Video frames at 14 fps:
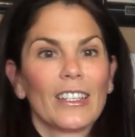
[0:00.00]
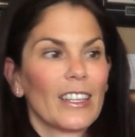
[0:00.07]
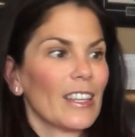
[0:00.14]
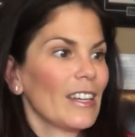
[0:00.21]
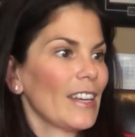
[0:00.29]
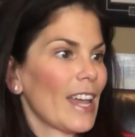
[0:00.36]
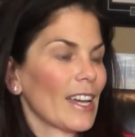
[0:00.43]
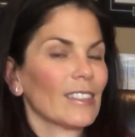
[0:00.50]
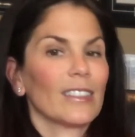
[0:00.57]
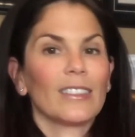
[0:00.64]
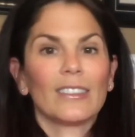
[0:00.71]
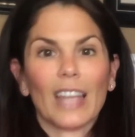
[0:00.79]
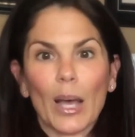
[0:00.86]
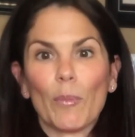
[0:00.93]
to the next
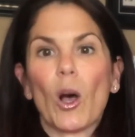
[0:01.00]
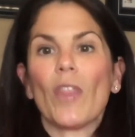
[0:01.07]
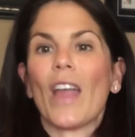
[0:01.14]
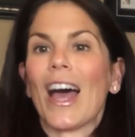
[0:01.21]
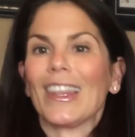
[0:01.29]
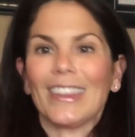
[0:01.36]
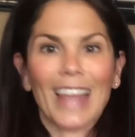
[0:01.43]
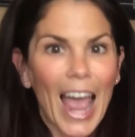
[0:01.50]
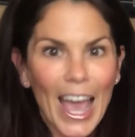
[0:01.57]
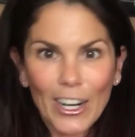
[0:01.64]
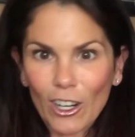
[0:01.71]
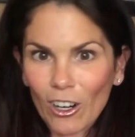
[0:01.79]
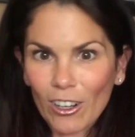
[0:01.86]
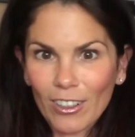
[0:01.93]
step on that
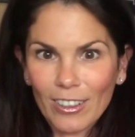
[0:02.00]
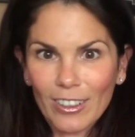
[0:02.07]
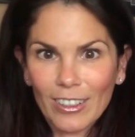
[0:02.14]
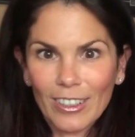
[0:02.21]
ladder,